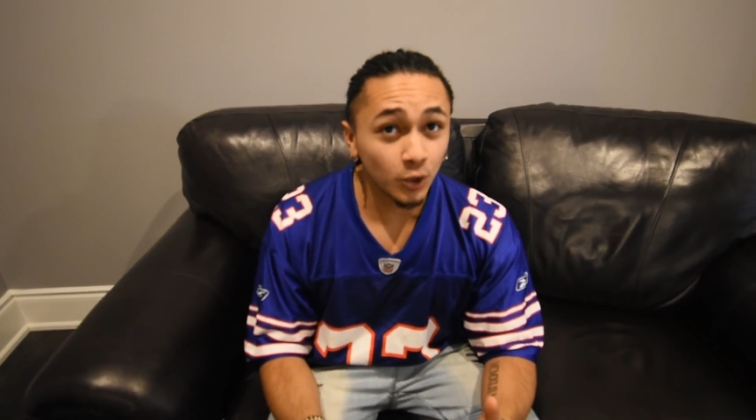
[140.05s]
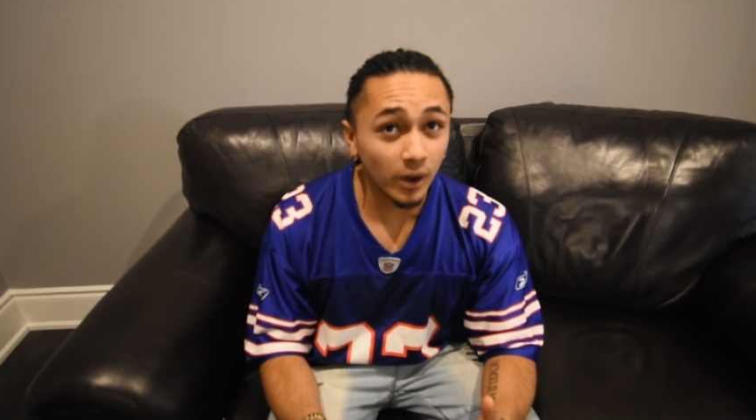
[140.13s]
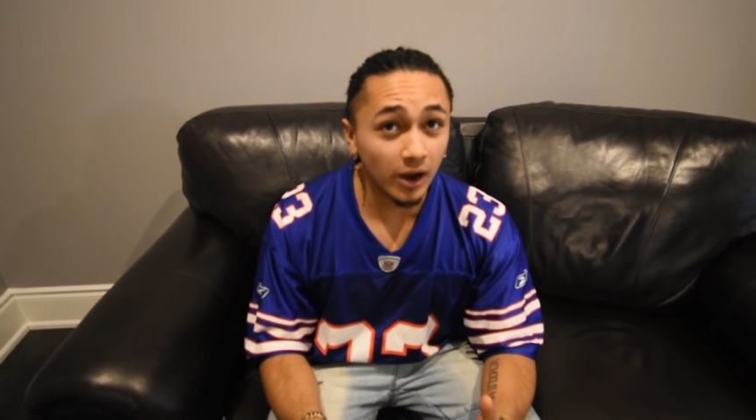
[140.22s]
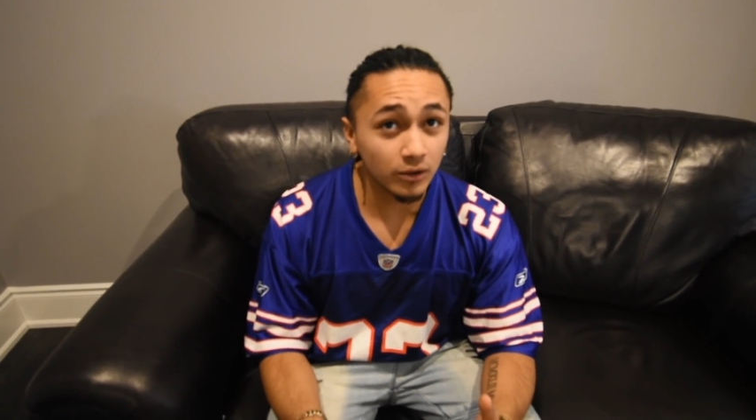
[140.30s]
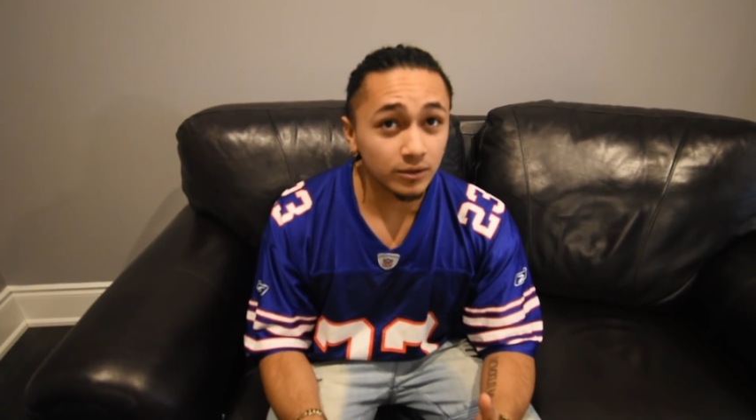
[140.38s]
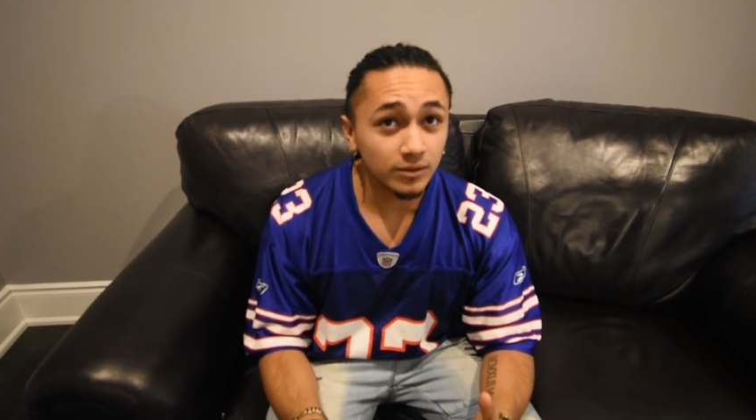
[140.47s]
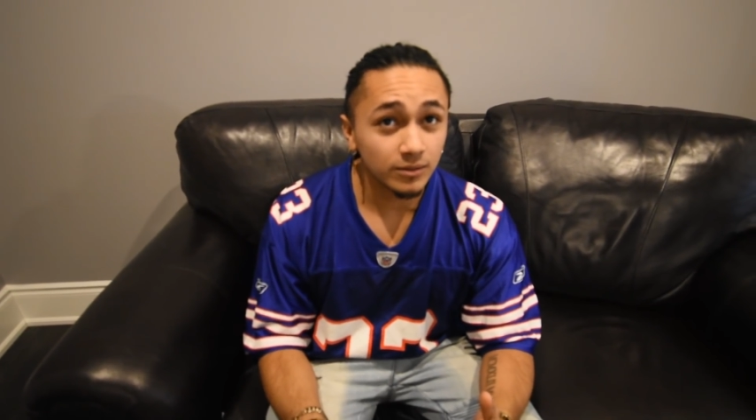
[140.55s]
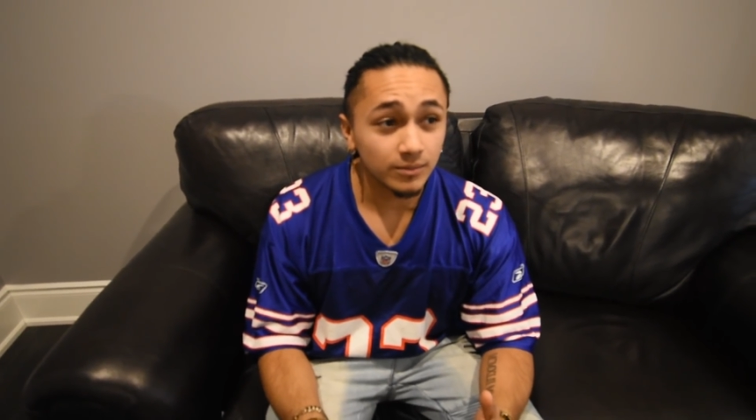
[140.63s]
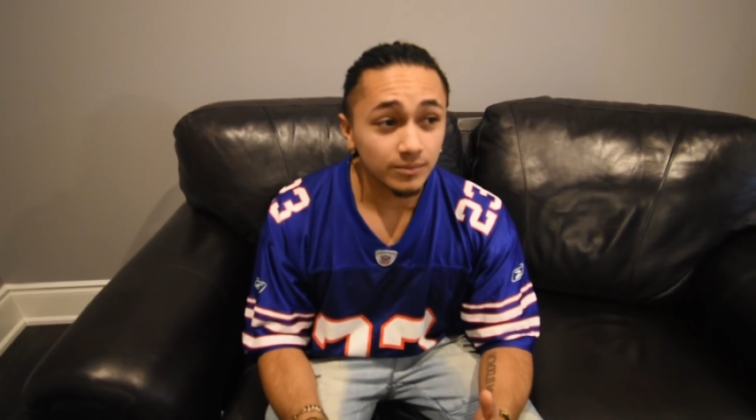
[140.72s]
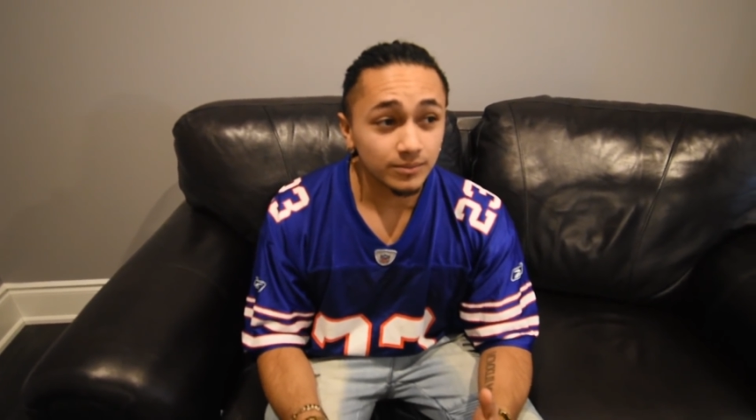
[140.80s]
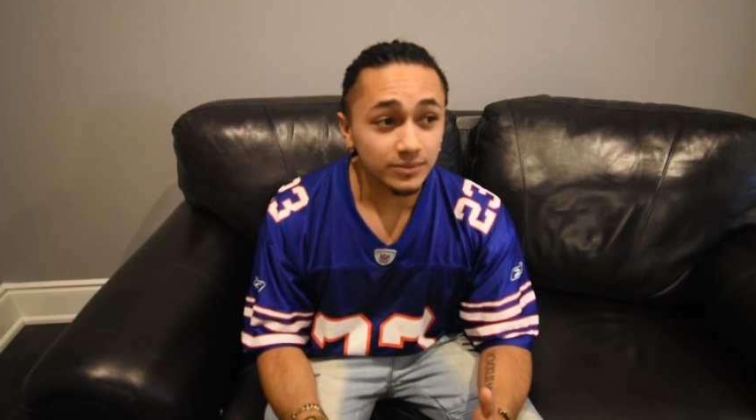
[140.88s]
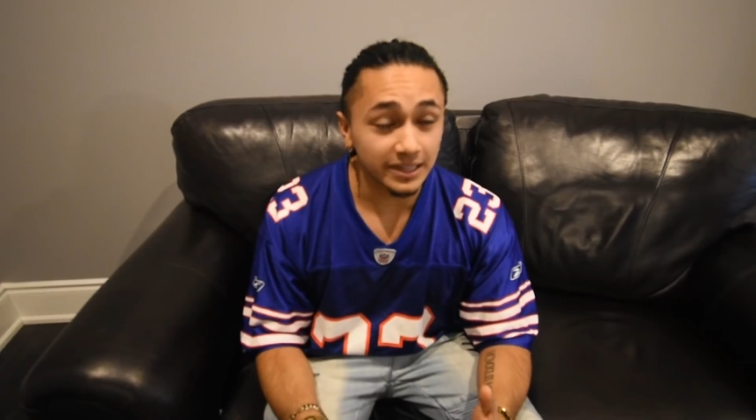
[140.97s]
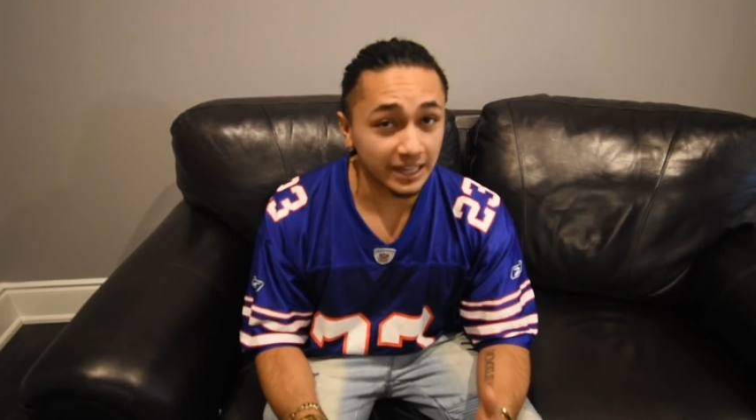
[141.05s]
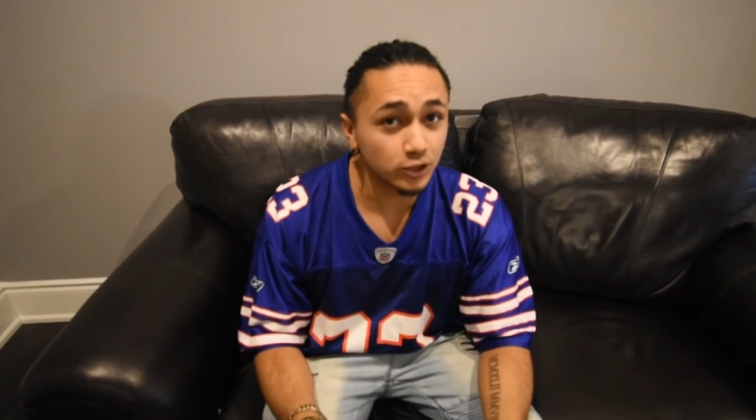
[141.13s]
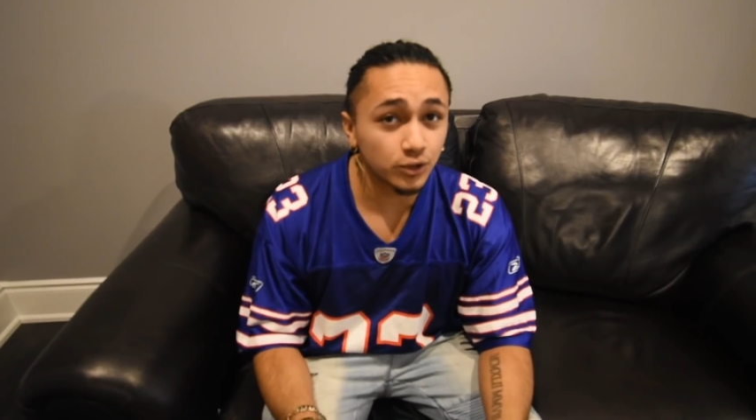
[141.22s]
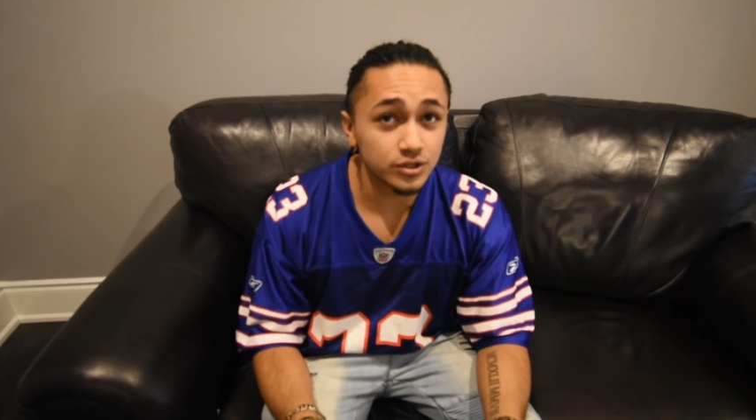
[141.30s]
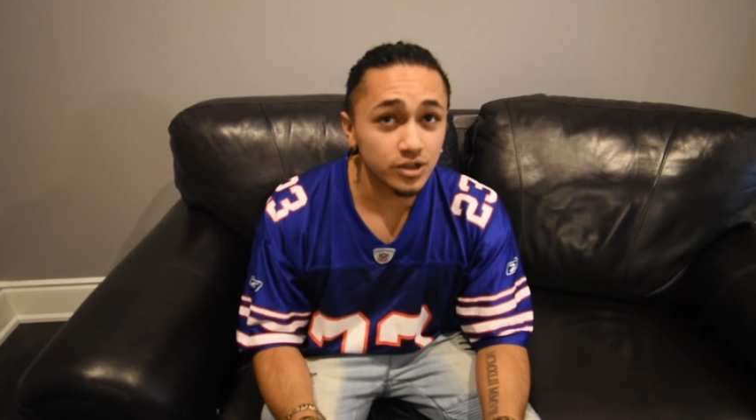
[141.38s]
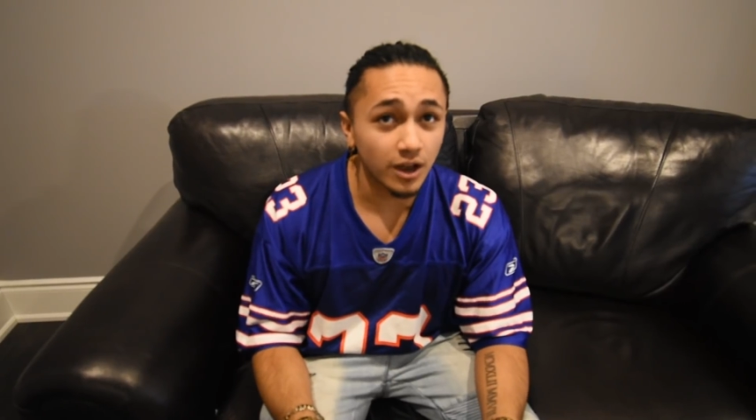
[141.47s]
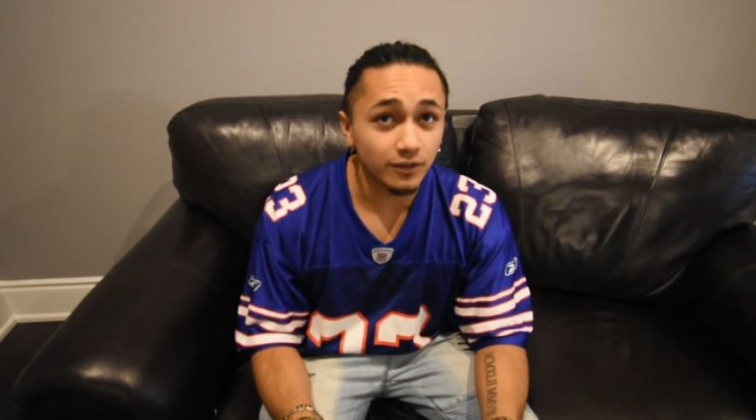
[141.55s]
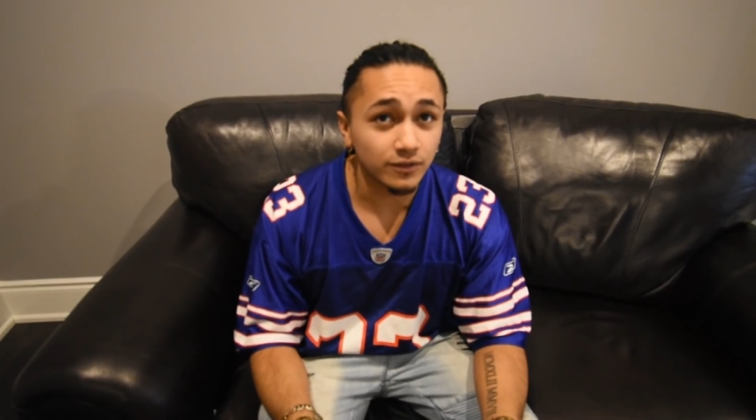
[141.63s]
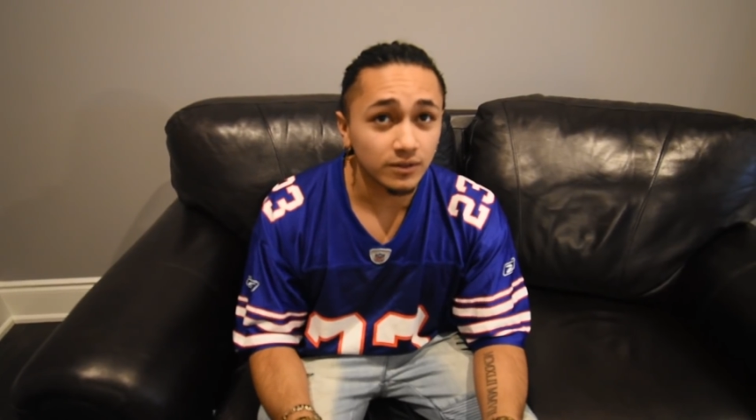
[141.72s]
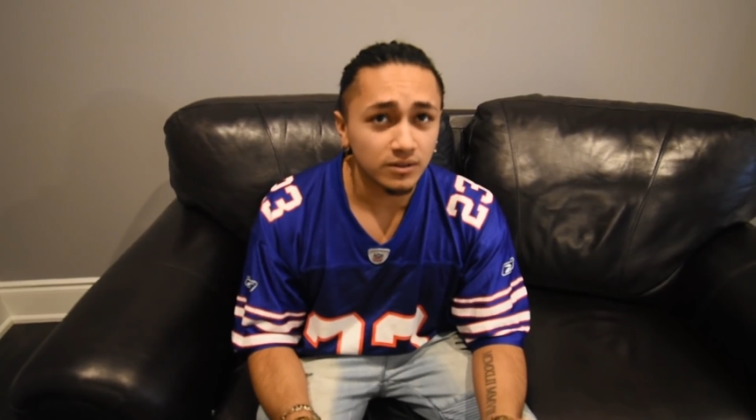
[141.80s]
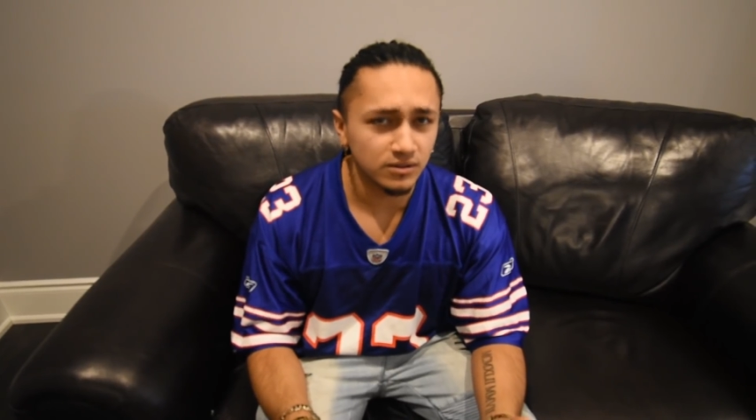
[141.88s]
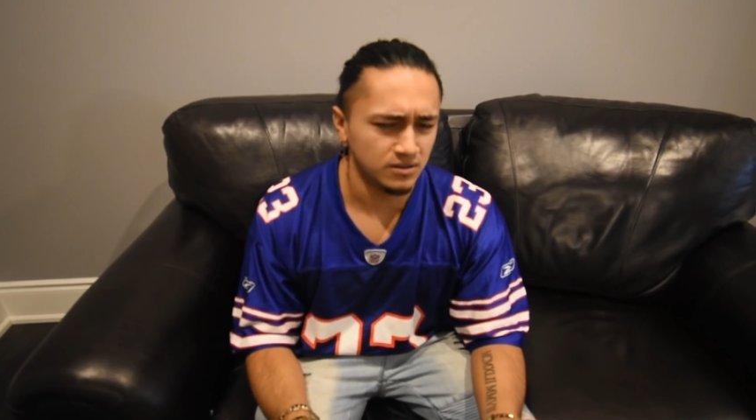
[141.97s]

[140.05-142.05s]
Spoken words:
around, the light turns off.